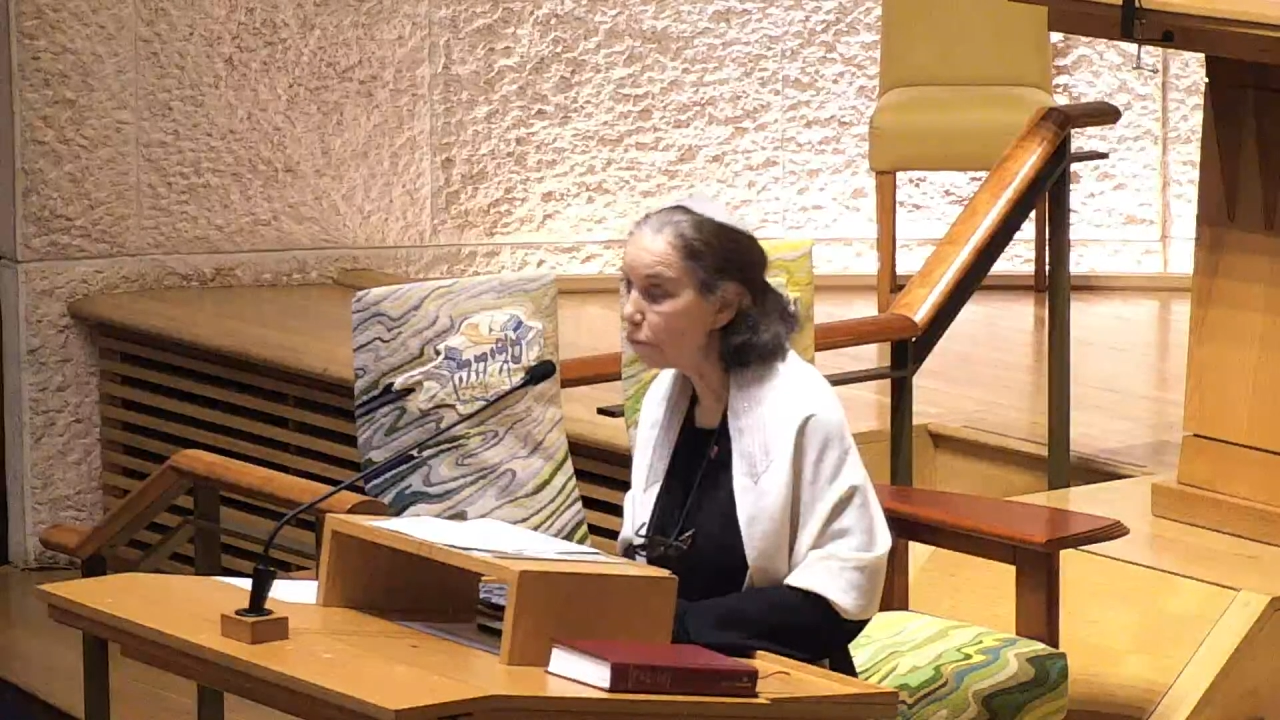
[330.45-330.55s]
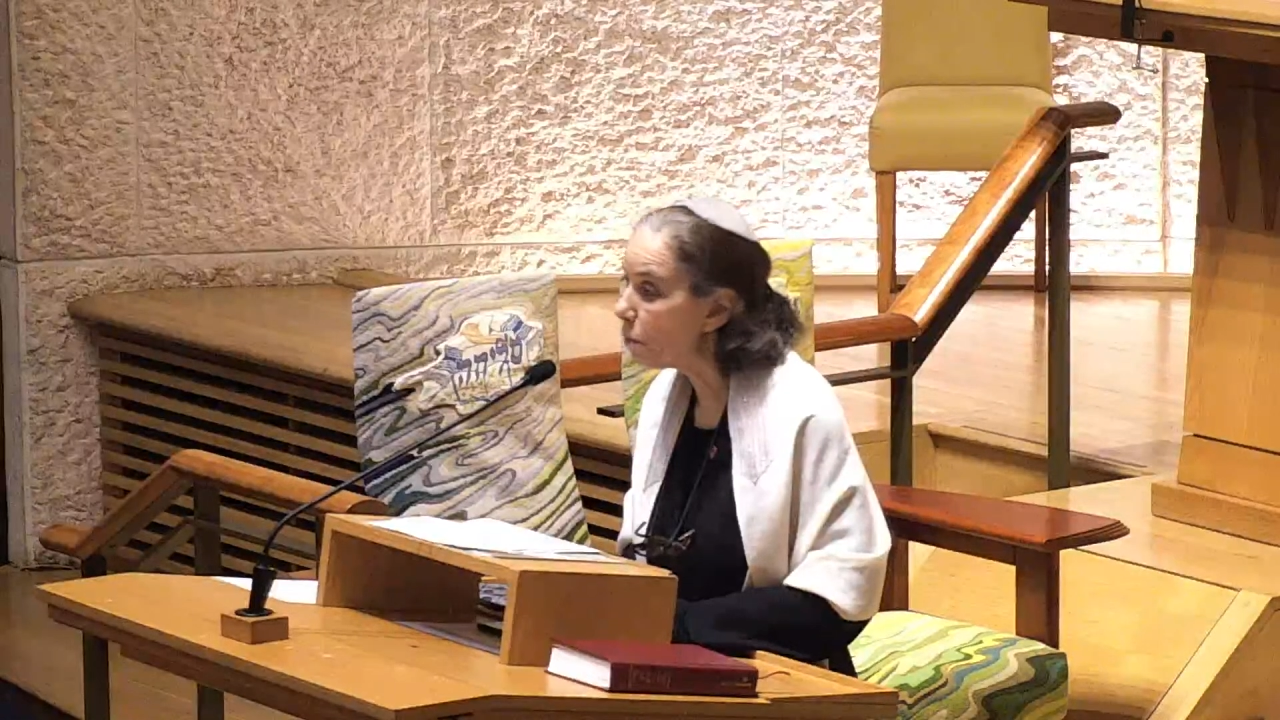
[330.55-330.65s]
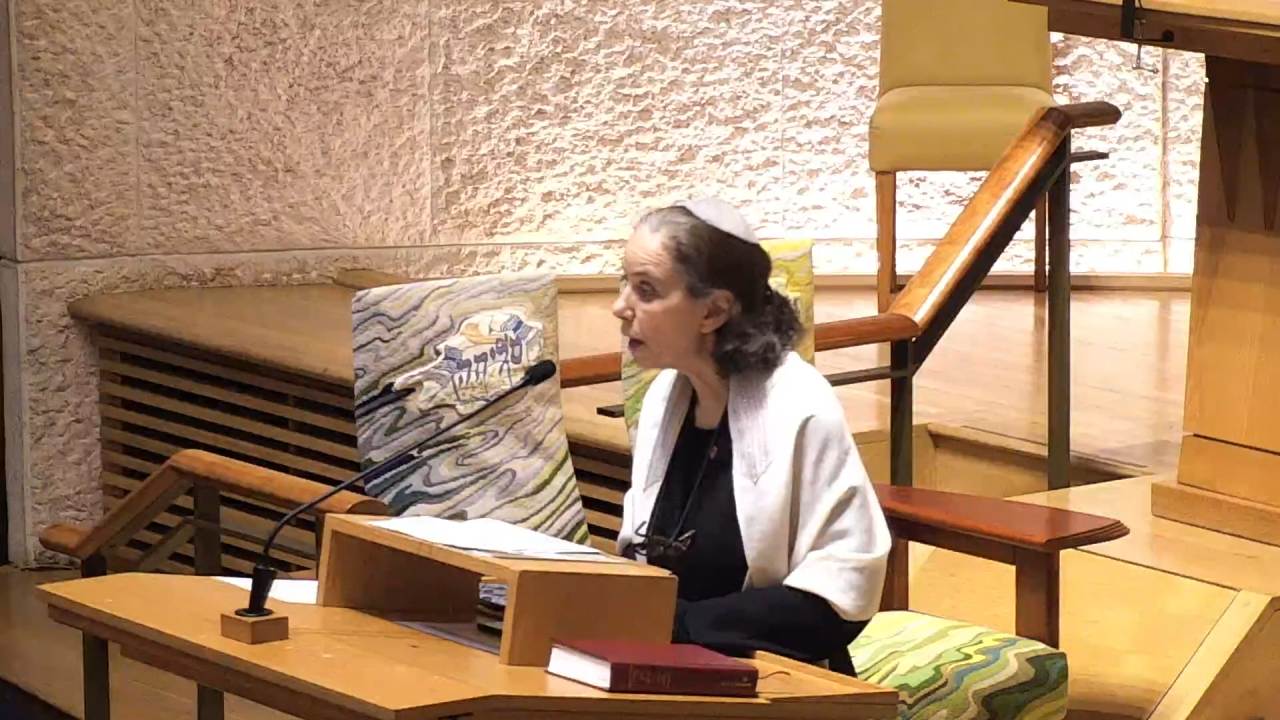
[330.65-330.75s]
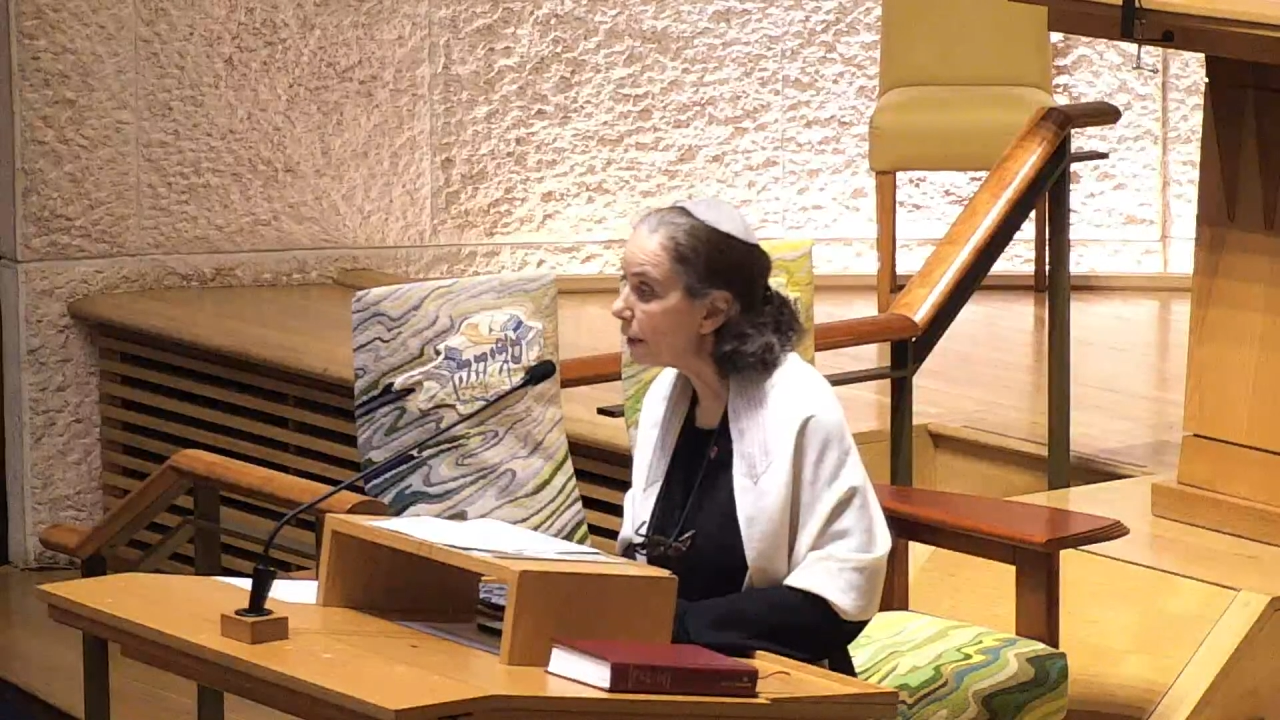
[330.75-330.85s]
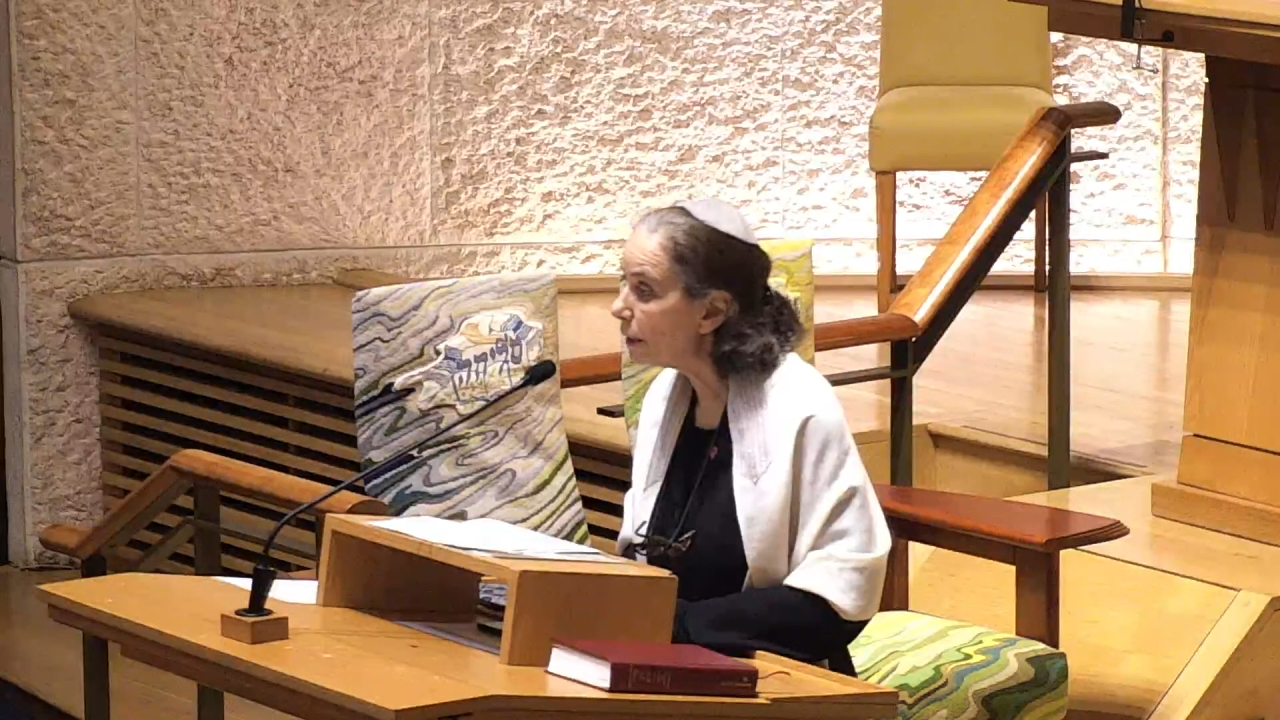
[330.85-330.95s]

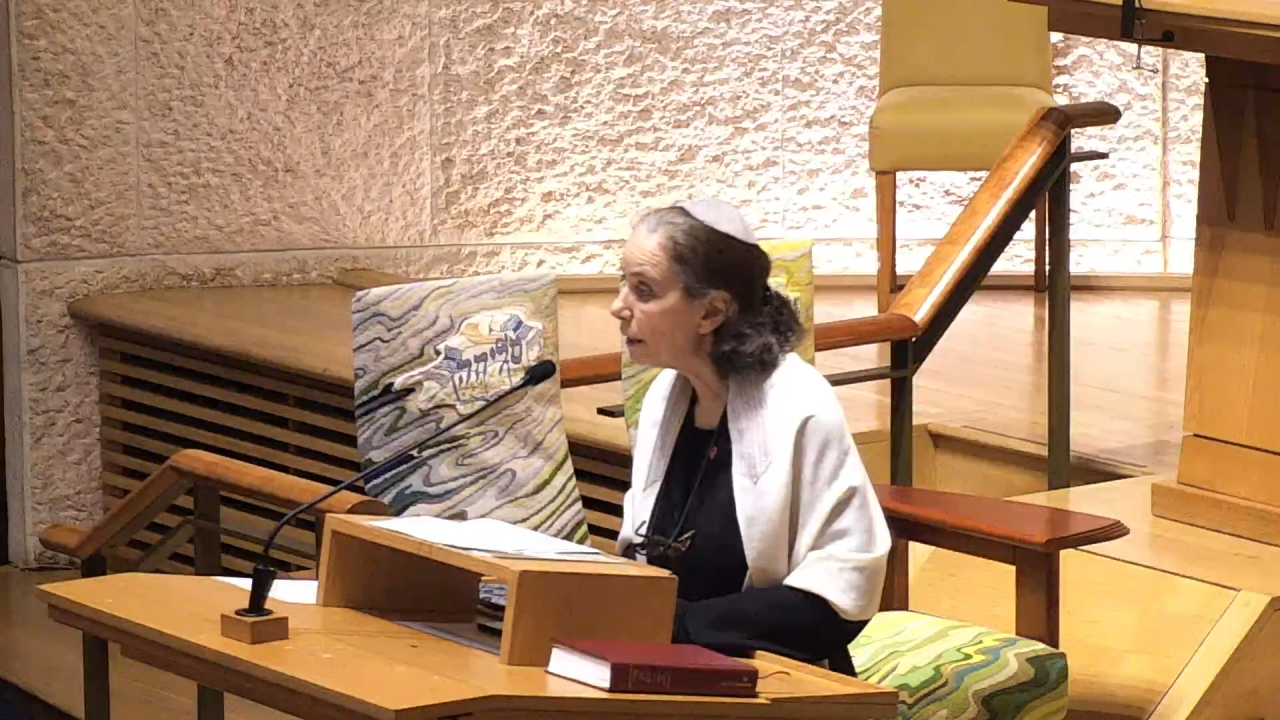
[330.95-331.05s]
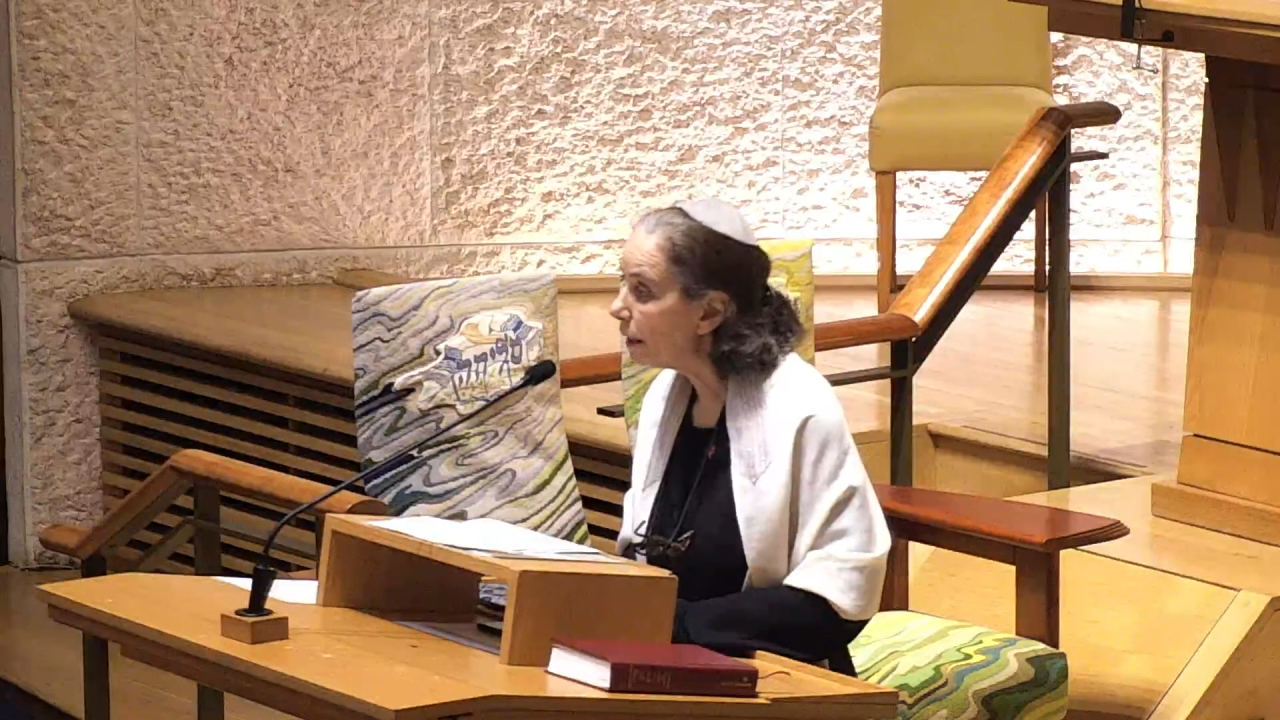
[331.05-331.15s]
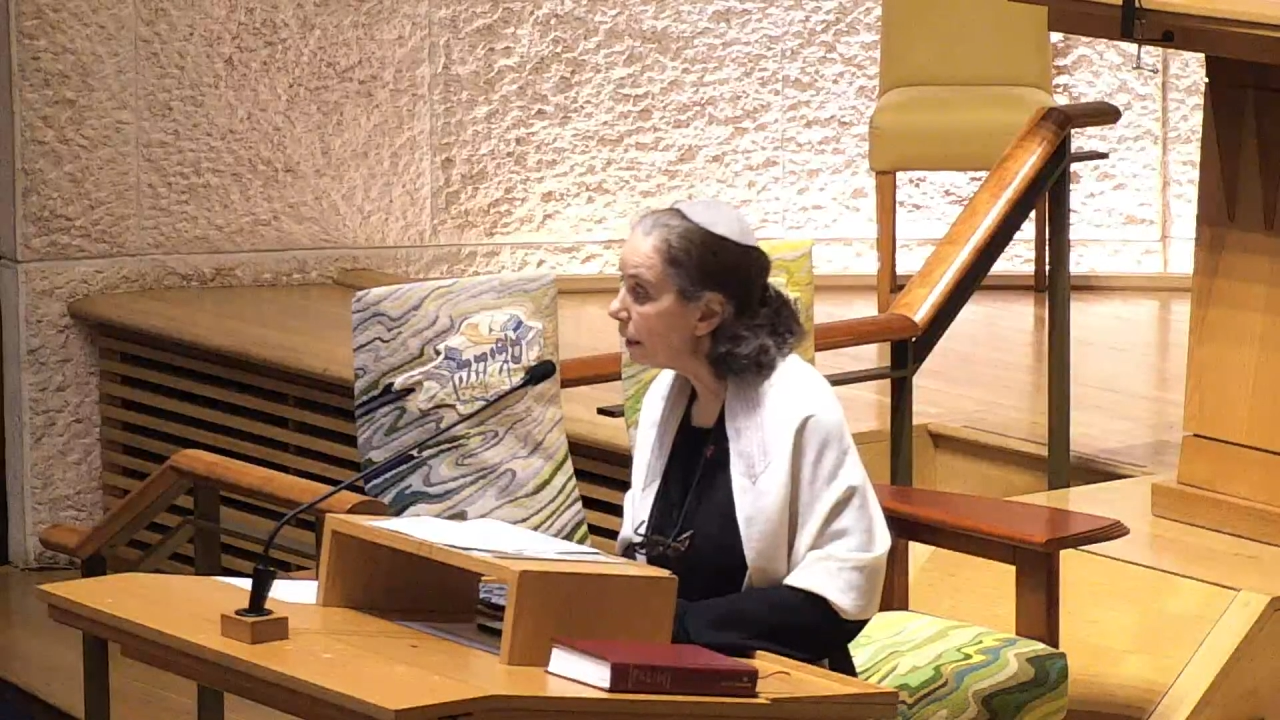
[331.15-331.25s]
one